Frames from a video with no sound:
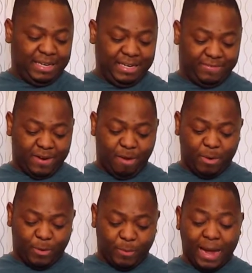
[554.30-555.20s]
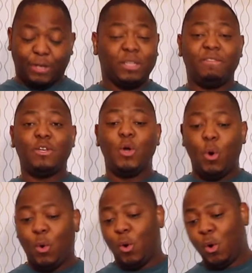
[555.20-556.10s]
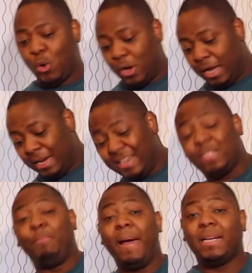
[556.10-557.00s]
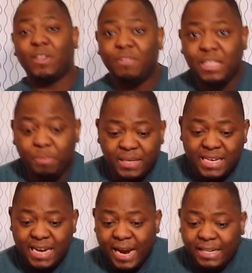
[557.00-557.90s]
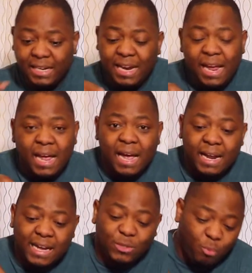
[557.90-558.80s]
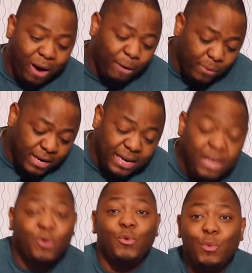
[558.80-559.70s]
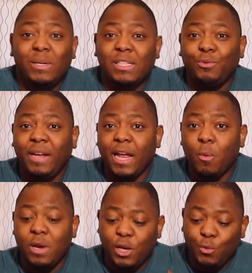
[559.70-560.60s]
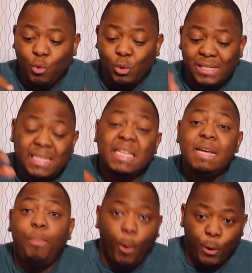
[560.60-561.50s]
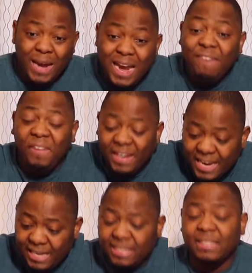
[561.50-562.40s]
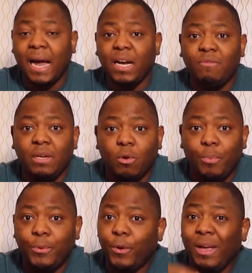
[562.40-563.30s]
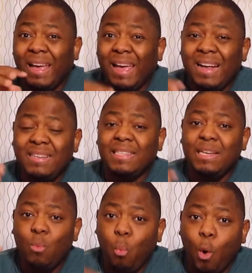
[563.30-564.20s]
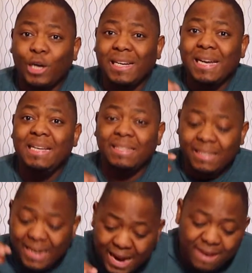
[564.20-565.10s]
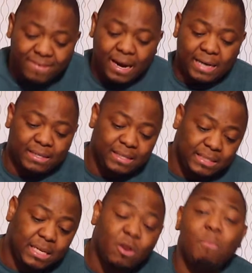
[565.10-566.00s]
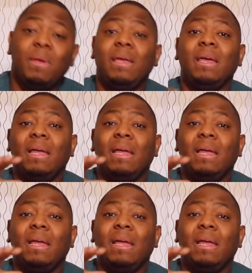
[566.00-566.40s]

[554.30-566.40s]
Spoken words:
it's phenomenal. I don't even know the specs of this PC yet. That's why we need to do this together. We need to go deeper, even inside of the computer, and see what is inside. This is gonna be